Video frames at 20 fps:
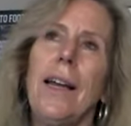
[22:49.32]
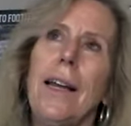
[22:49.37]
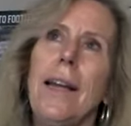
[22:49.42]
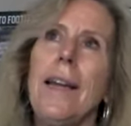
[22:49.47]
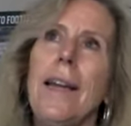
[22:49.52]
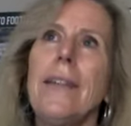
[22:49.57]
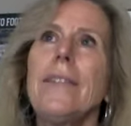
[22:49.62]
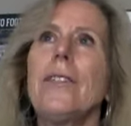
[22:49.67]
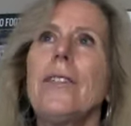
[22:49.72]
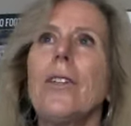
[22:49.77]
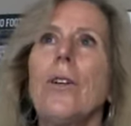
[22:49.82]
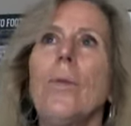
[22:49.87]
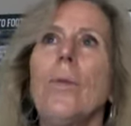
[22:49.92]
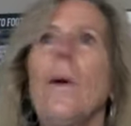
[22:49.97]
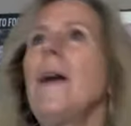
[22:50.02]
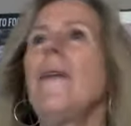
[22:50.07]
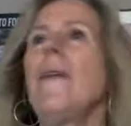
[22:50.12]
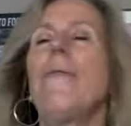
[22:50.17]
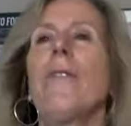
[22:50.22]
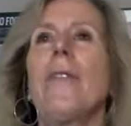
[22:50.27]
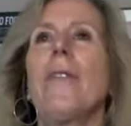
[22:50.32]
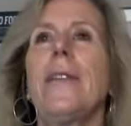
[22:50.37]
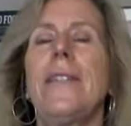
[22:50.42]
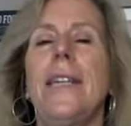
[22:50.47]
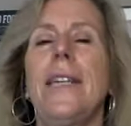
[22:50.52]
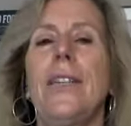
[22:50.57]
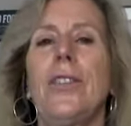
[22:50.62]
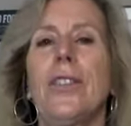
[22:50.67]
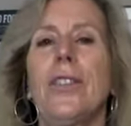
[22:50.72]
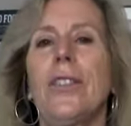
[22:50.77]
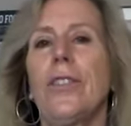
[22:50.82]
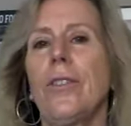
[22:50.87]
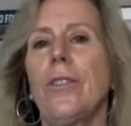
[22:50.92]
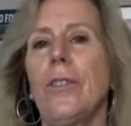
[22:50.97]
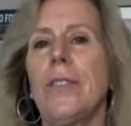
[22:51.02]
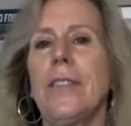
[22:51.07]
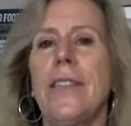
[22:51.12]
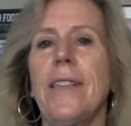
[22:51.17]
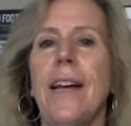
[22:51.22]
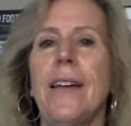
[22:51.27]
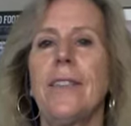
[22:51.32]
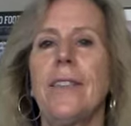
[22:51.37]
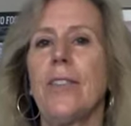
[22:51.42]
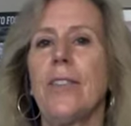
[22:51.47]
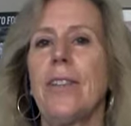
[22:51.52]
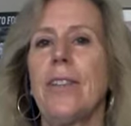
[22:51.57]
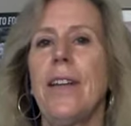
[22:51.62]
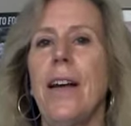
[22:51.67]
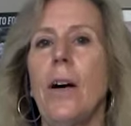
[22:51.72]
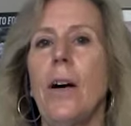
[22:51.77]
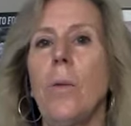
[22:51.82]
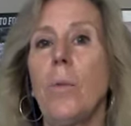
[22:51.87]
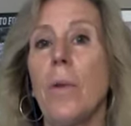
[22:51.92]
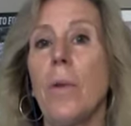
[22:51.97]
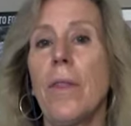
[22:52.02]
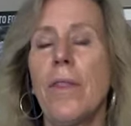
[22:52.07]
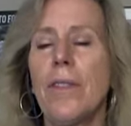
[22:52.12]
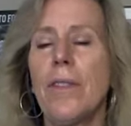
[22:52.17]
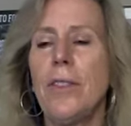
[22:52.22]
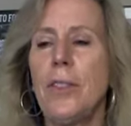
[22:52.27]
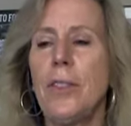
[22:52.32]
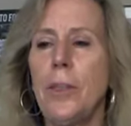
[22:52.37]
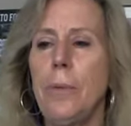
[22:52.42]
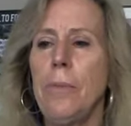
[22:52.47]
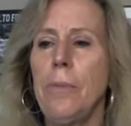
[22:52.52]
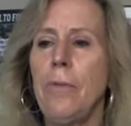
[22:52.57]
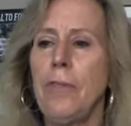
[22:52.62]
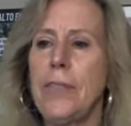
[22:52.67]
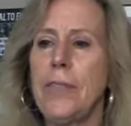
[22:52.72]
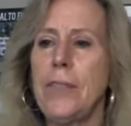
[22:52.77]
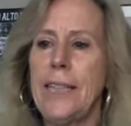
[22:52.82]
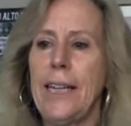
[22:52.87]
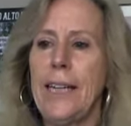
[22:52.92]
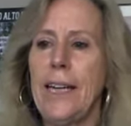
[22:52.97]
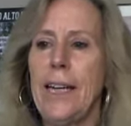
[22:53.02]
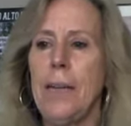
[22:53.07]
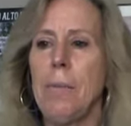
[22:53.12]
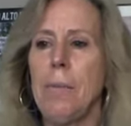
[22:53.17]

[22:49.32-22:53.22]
is there a way for the teachers to assess or to help with the Zoom fatigue?